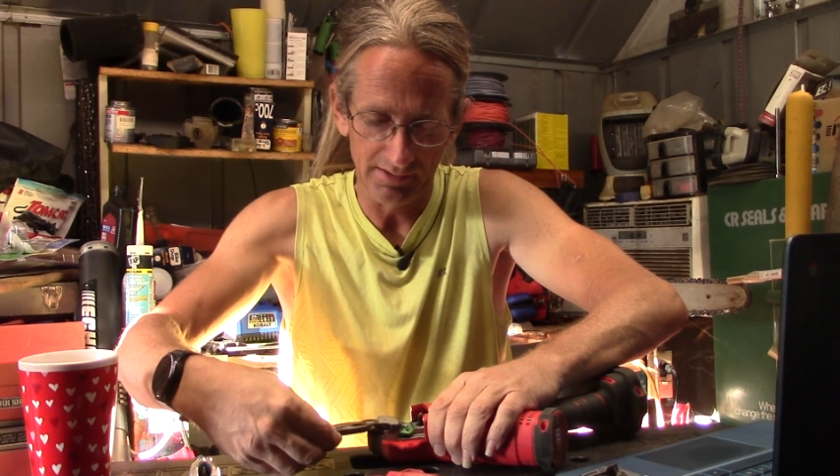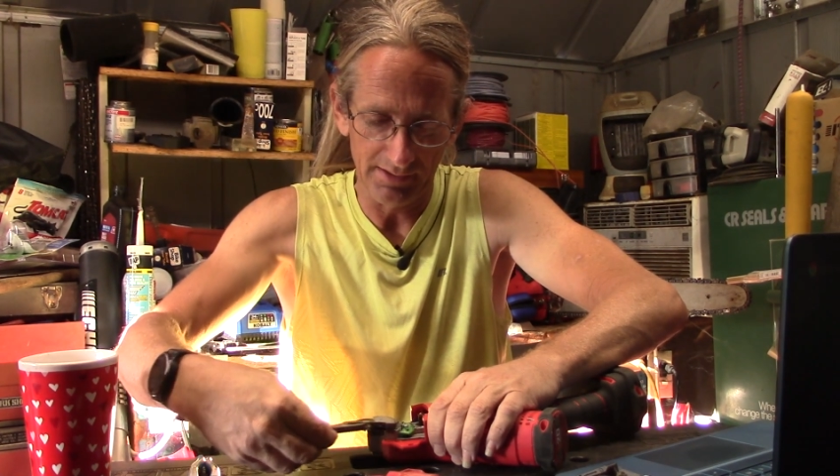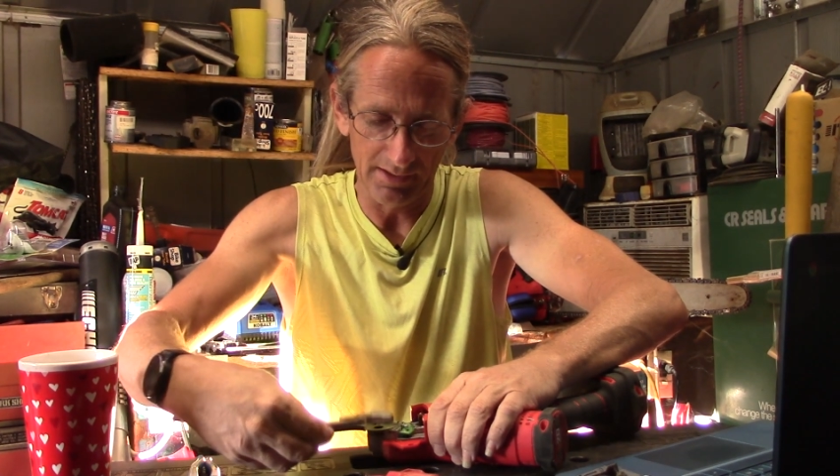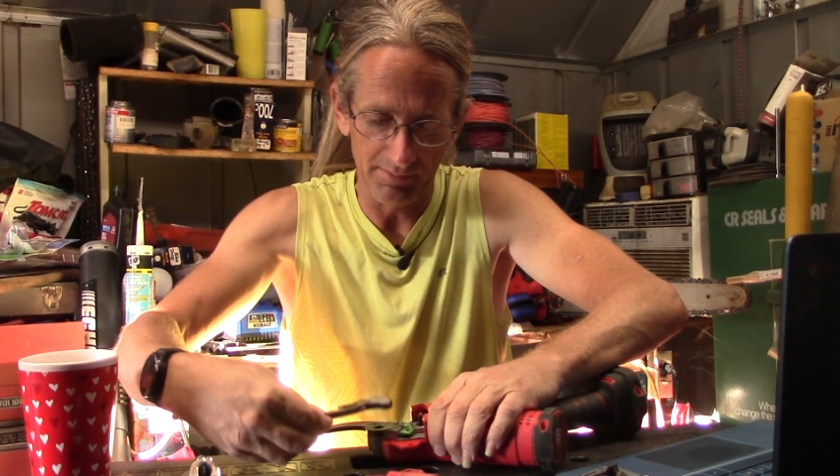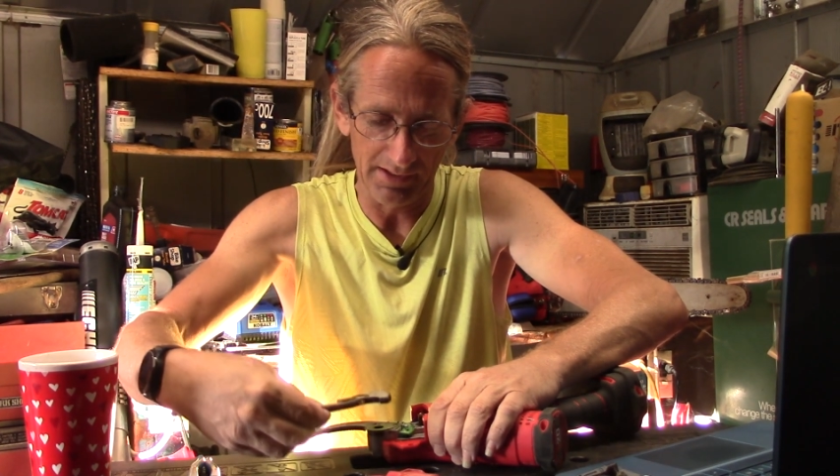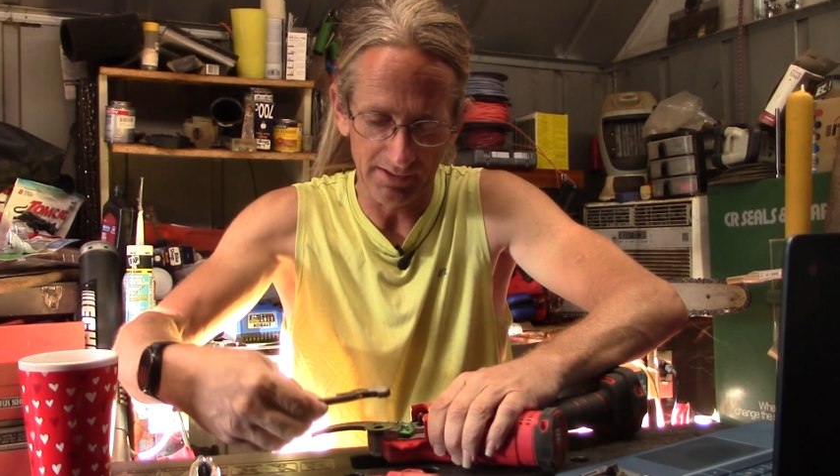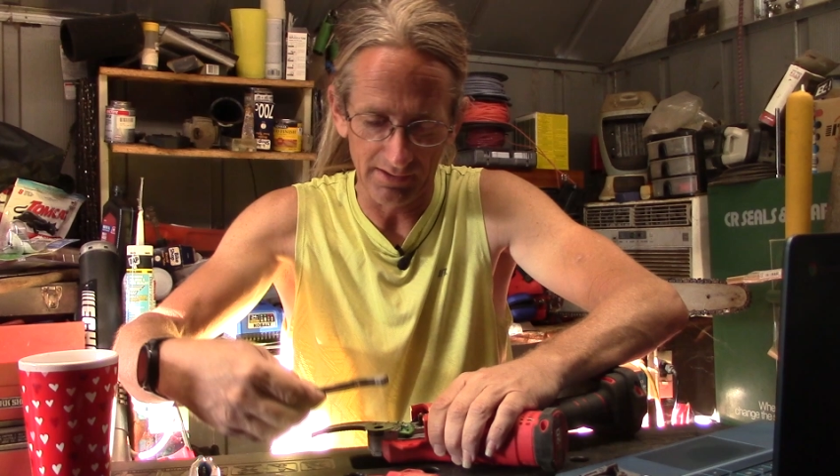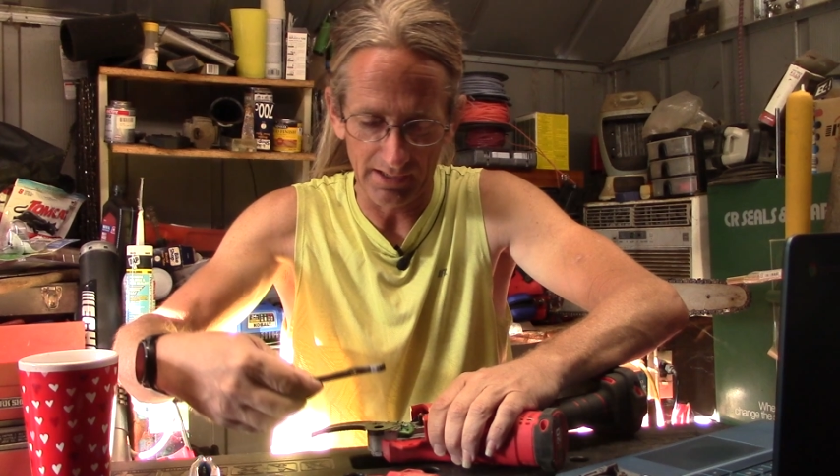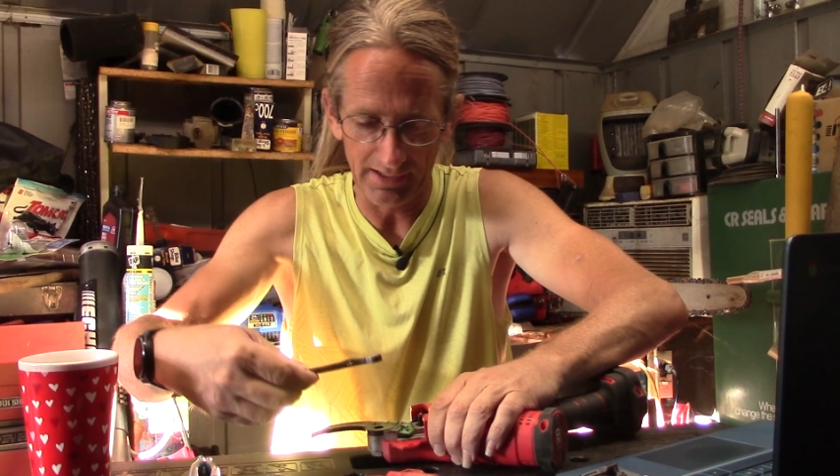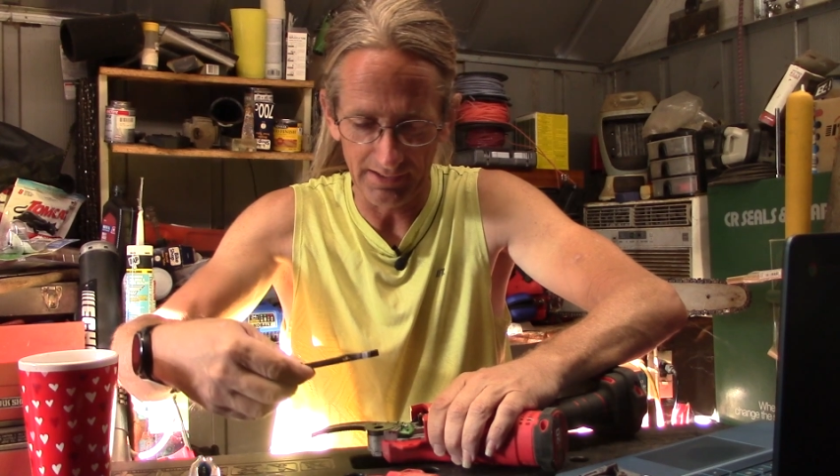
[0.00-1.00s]
That'll make it a
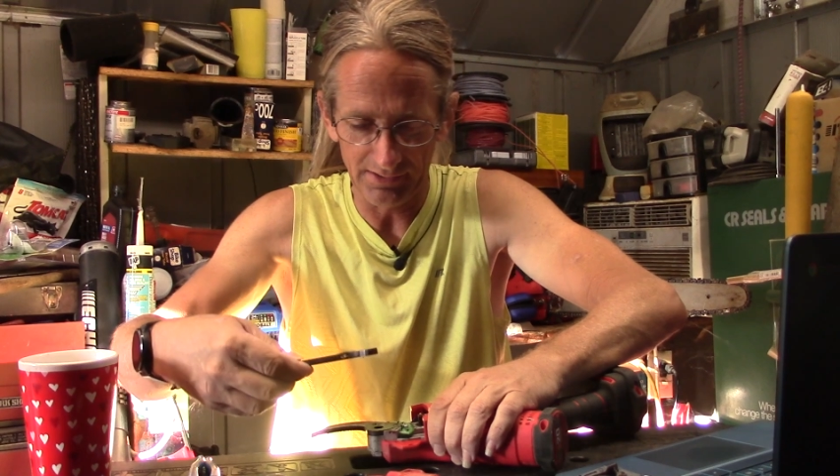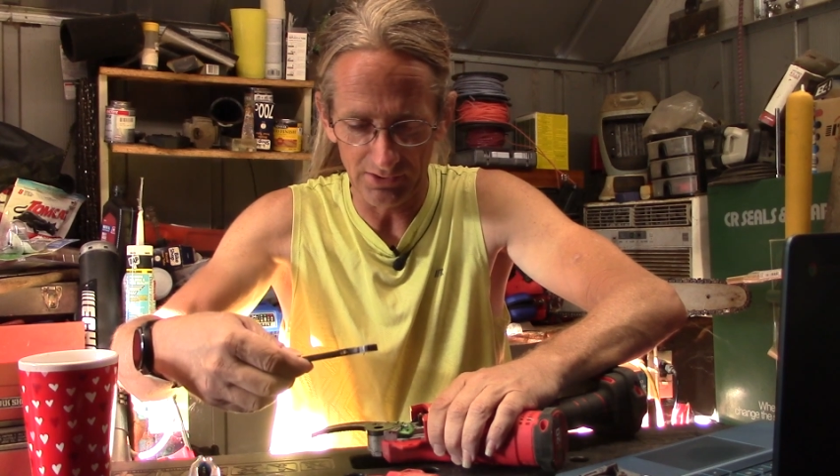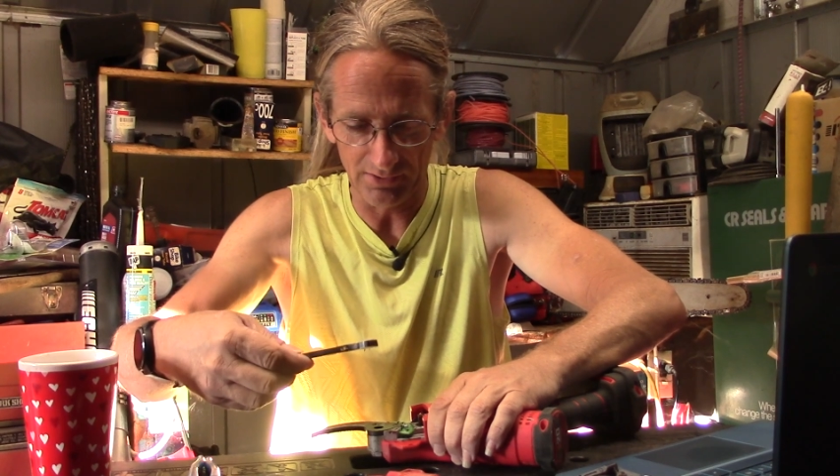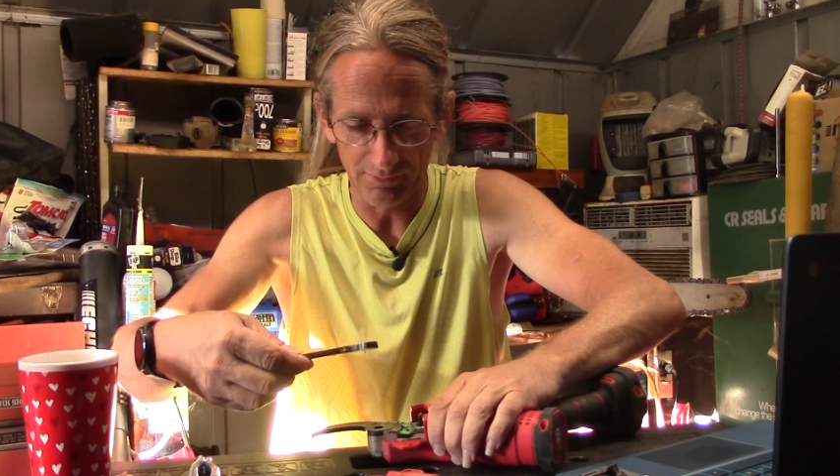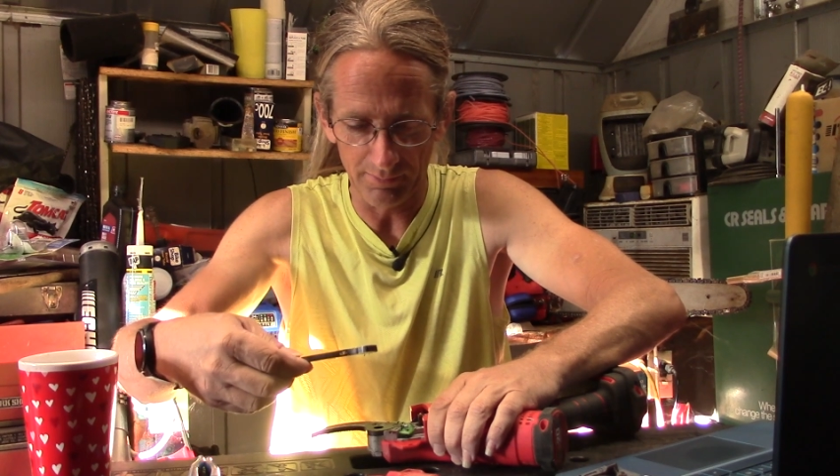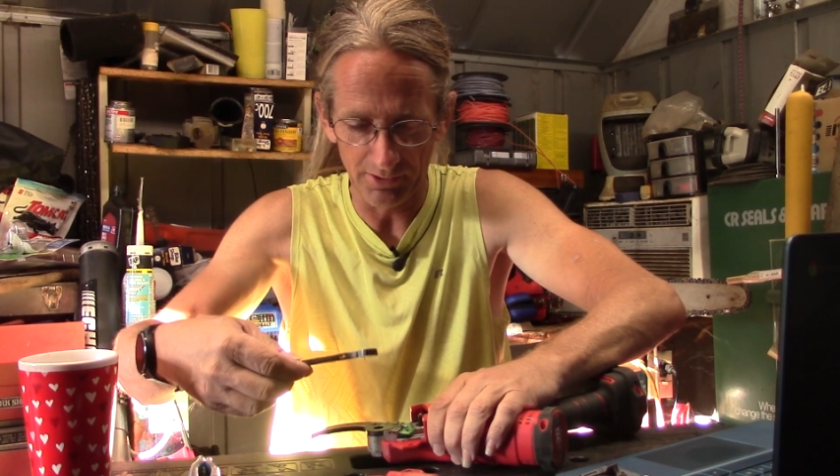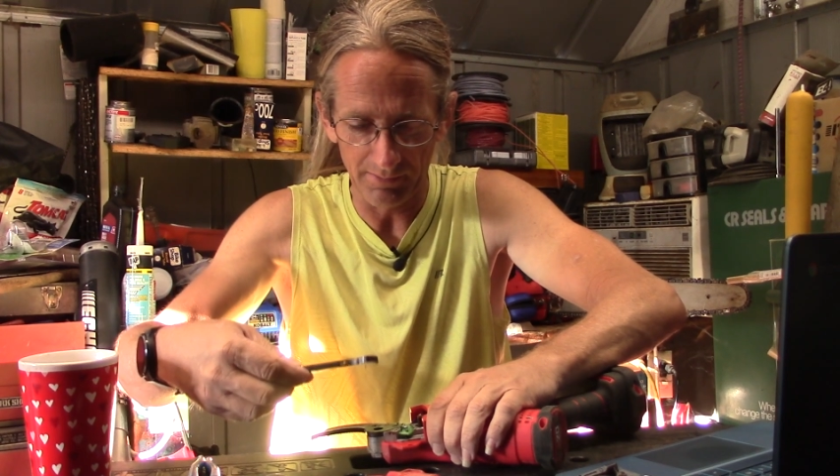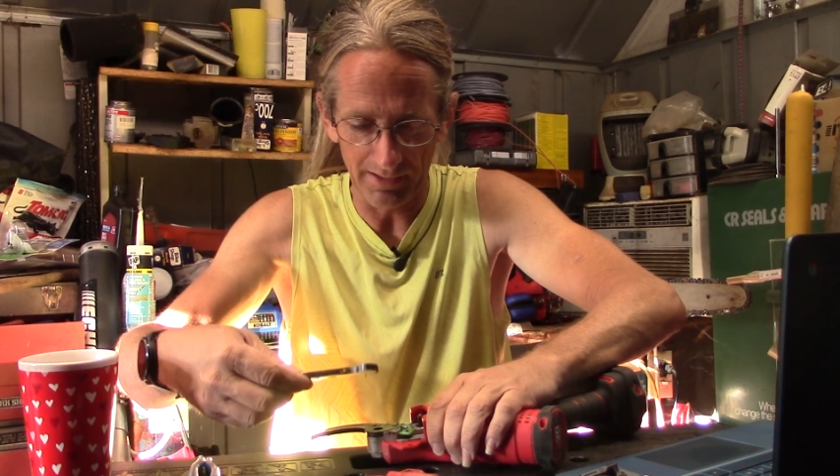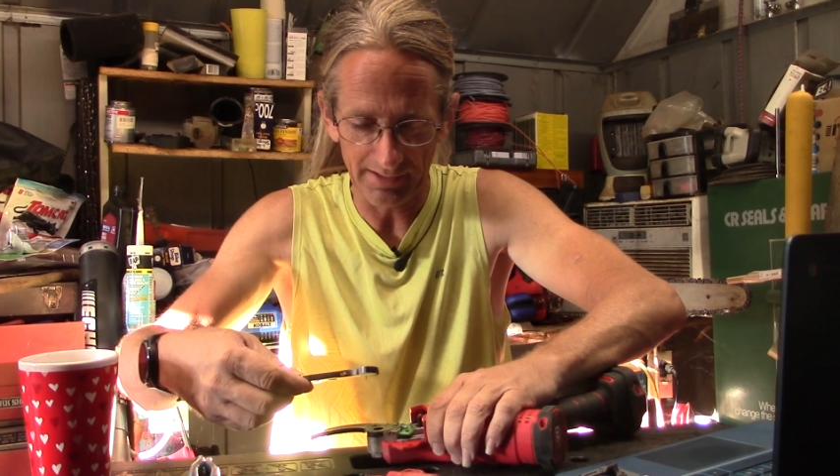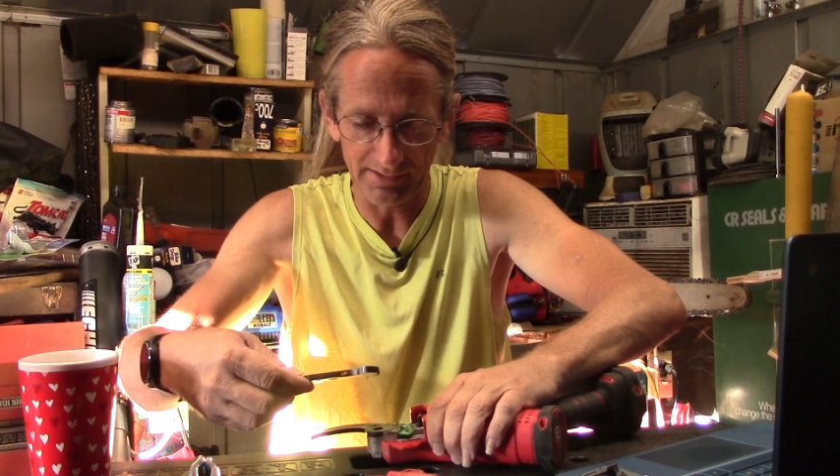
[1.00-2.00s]
lot easier for
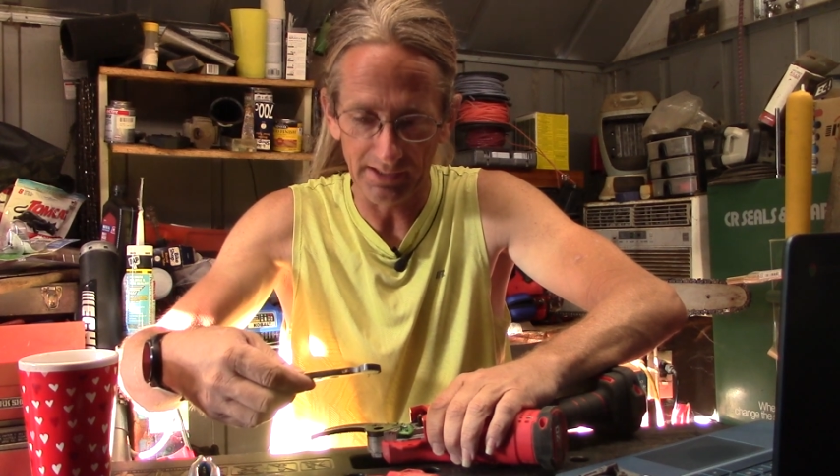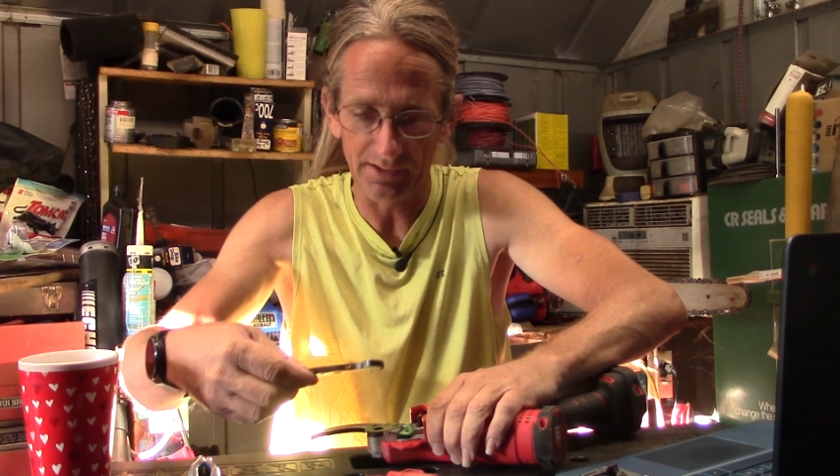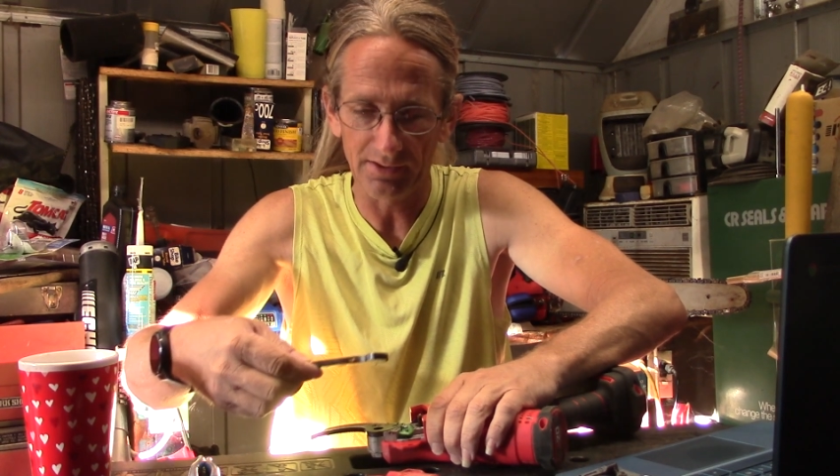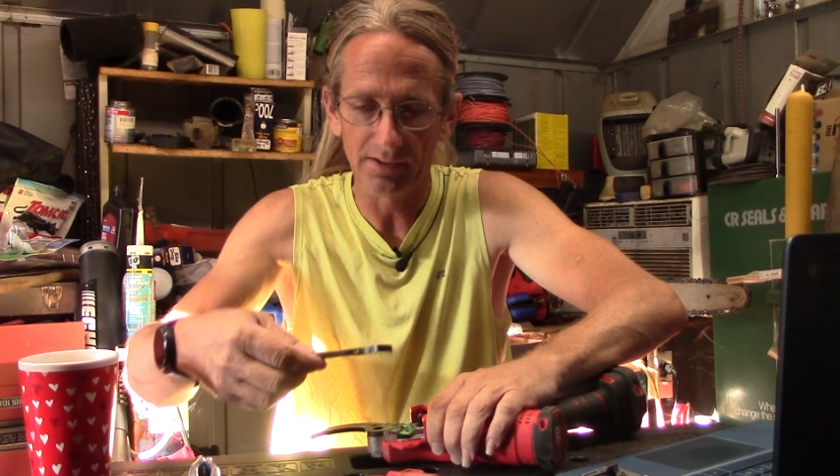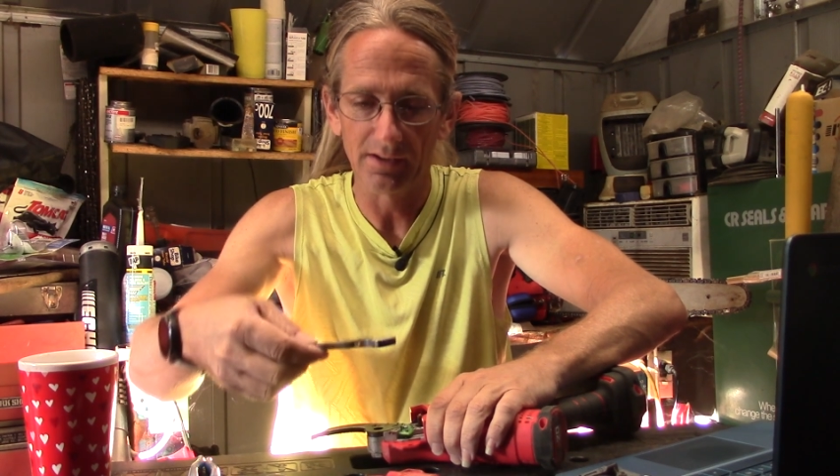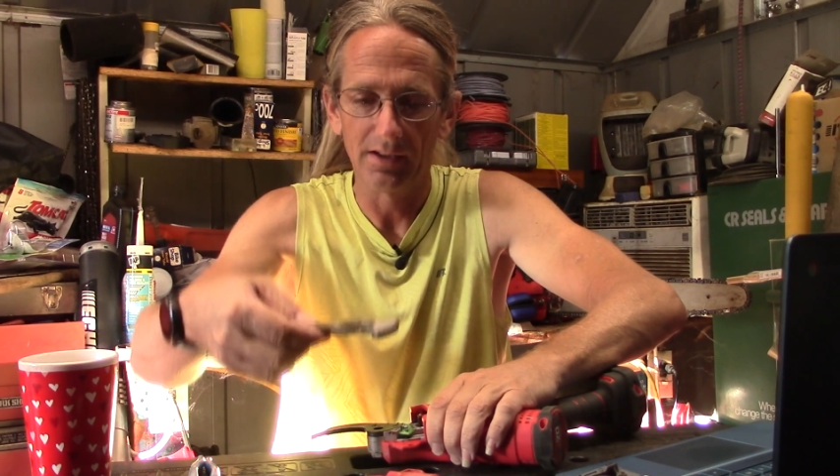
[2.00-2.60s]
putting back together.